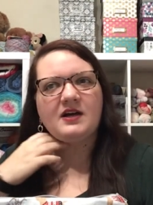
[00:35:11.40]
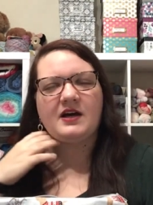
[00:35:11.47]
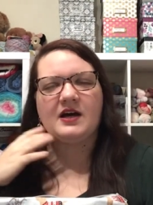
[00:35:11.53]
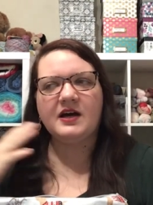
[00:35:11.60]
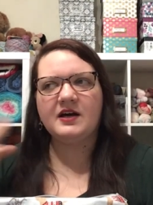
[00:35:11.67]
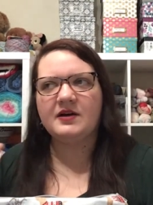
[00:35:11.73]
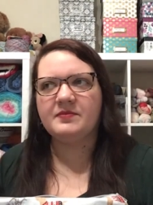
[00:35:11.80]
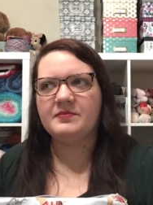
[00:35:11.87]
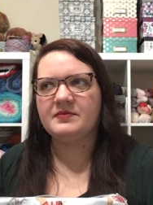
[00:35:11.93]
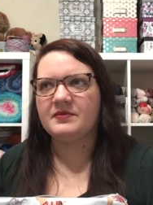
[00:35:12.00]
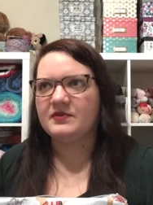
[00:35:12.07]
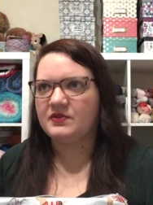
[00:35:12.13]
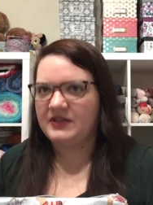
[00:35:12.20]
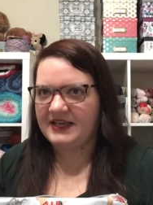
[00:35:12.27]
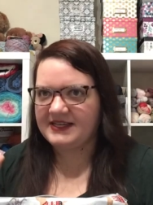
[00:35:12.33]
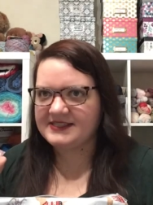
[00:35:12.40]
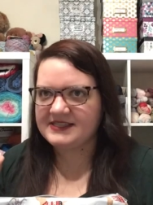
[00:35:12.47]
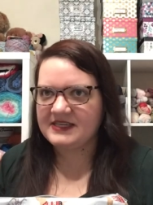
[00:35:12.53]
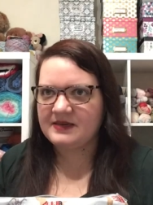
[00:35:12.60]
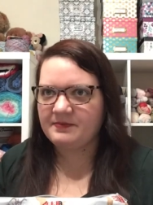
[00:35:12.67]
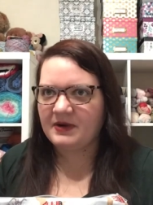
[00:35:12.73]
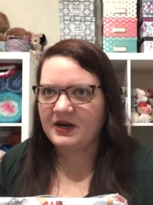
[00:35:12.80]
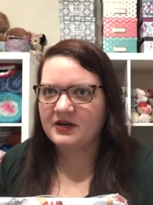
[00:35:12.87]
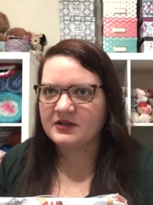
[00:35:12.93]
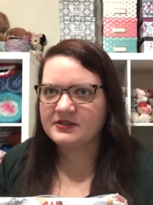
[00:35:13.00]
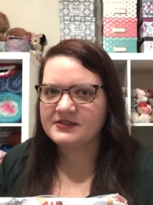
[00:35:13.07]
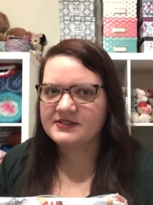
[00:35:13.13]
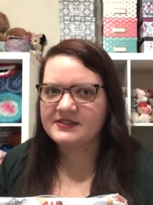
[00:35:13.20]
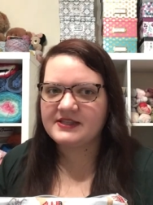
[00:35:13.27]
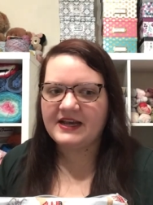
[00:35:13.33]
um, lacy
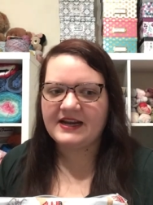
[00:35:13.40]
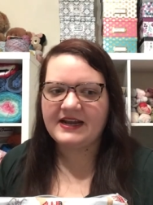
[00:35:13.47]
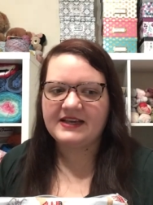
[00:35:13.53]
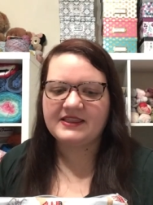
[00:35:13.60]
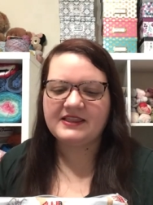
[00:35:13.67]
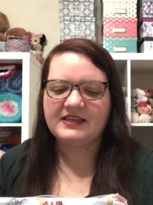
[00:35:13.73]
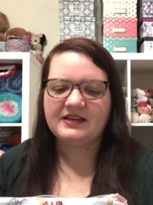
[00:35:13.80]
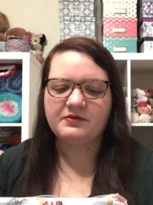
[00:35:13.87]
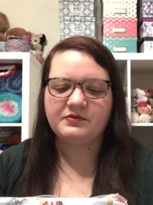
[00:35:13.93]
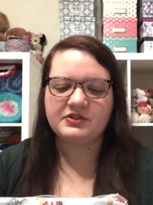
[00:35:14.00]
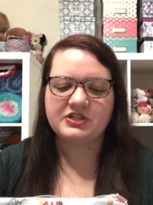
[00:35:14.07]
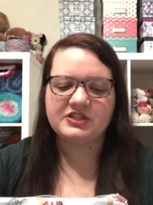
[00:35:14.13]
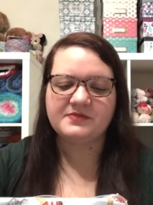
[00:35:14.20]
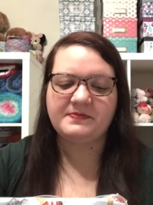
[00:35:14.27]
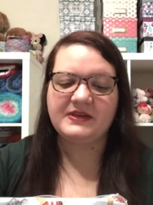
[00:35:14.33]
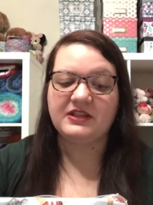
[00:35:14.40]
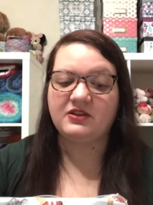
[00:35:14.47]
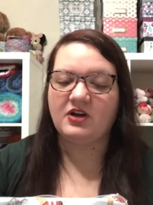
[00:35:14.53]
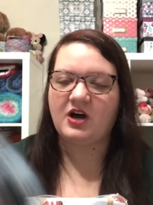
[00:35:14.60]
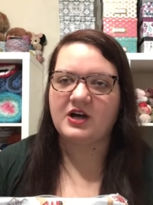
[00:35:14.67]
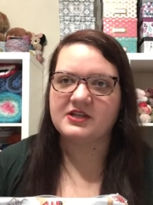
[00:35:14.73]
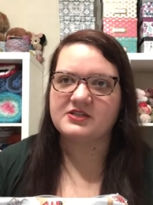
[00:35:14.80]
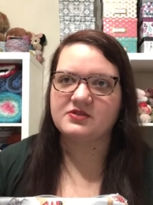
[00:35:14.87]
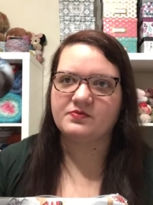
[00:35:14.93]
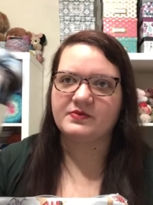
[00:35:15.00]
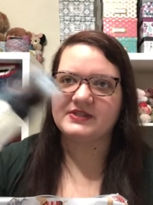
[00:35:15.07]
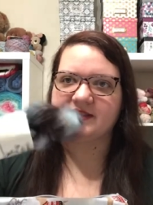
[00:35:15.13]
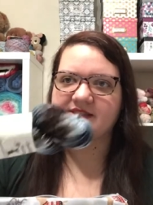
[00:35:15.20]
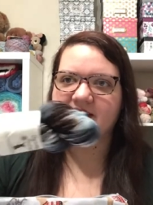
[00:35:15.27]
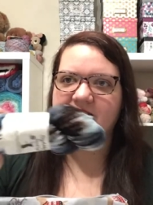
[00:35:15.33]
parts that I think would just be lost with
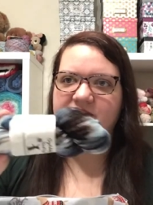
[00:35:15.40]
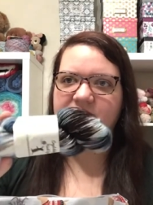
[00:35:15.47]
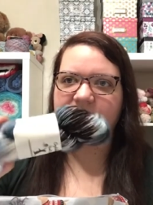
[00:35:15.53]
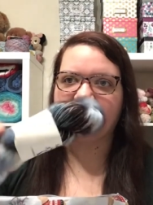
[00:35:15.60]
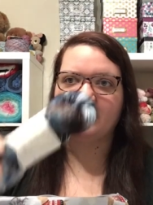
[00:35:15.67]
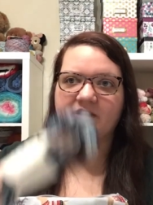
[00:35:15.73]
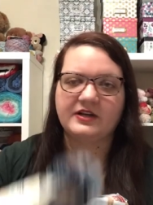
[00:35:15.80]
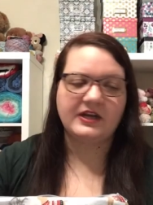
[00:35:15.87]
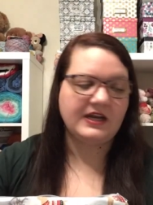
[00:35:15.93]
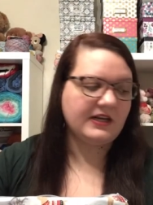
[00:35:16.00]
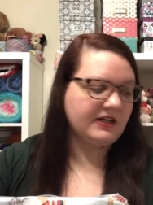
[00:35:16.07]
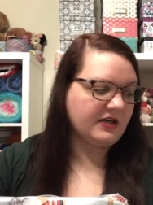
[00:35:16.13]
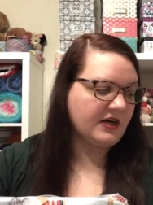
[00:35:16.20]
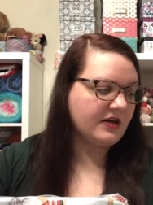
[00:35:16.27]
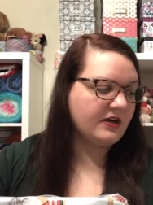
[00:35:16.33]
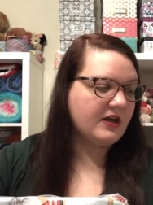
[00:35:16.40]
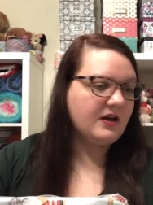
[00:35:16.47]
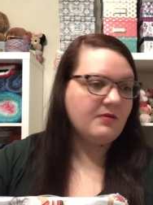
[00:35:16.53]
such a variegated yarn.